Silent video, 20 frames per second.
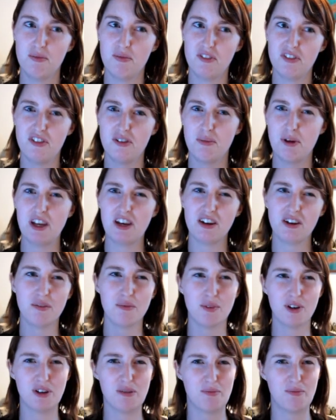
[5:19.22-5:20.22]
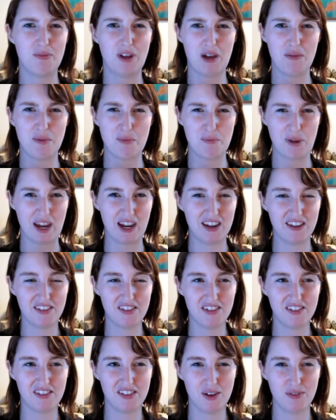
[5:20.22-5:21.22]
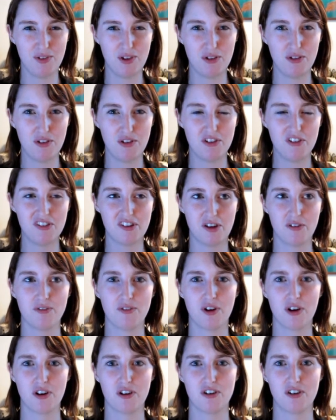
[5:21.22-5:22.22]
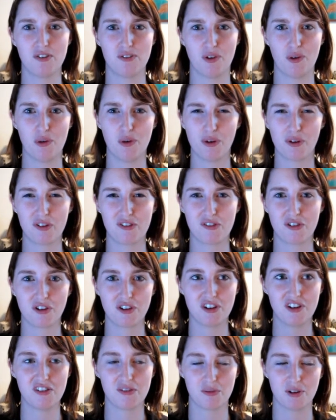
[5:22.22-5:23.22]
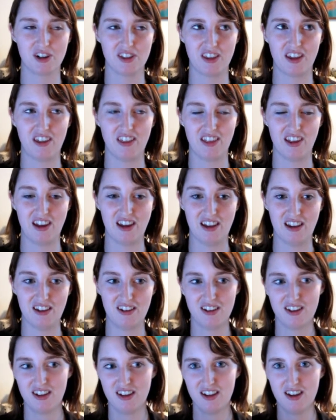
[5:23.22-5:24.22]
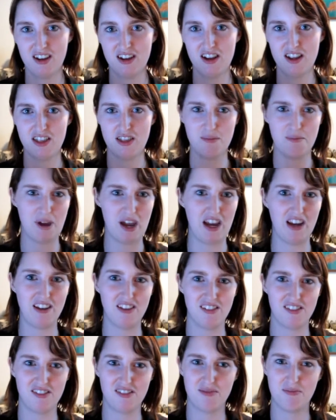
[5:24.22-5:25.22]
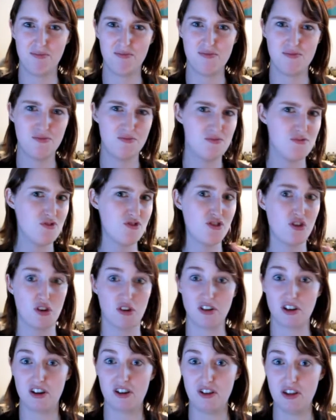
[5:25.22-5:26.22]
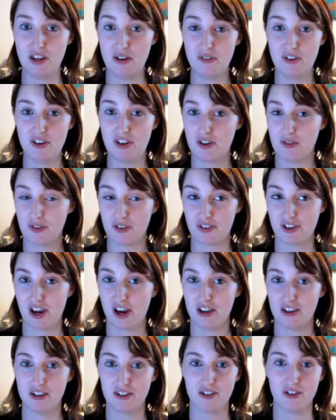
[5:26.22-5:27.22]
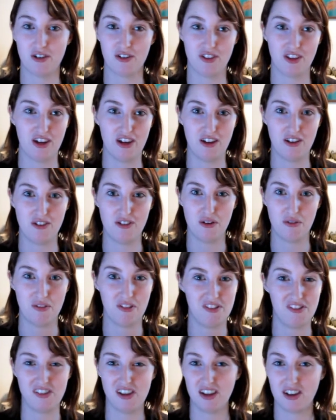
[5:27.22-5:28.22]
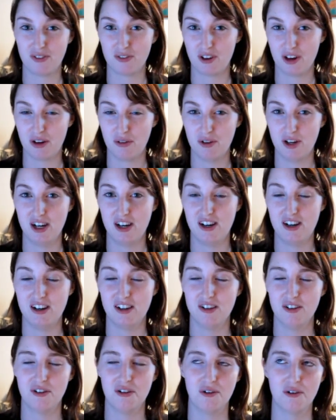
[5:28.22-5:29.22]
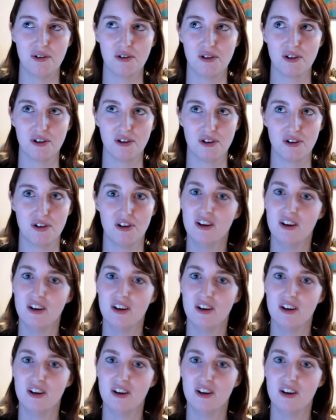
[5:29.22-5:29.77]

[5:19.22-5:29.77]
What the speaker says: depending on what type of paints and stuff you use, I've heard of horror stories where they like, the paints turn an even different color, or they don't stick very well, or